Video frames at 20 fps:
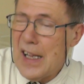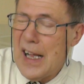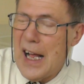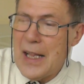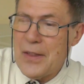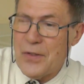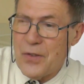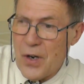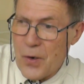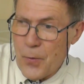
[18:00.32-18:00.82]

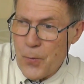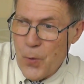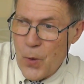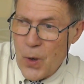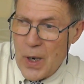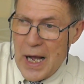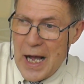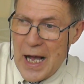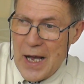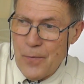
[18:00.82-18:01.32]
And
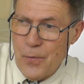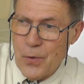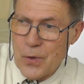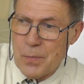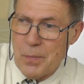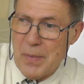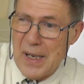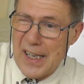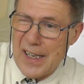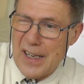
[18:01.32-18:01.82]
therefore I would
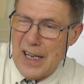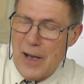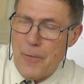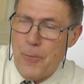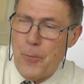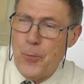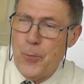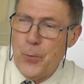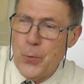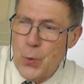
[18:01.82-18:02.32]
make a
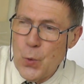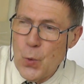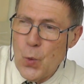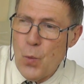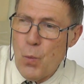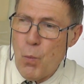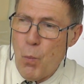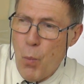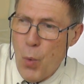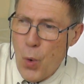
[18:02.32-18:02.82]
few
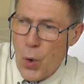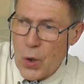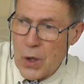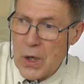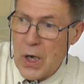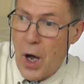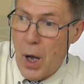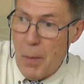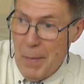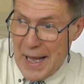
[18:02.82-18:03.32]
more
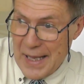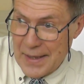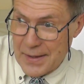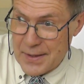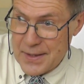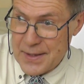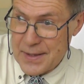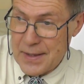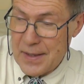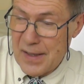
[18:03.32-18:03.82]

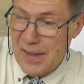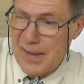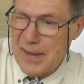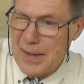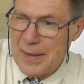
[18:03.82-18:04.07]
comments.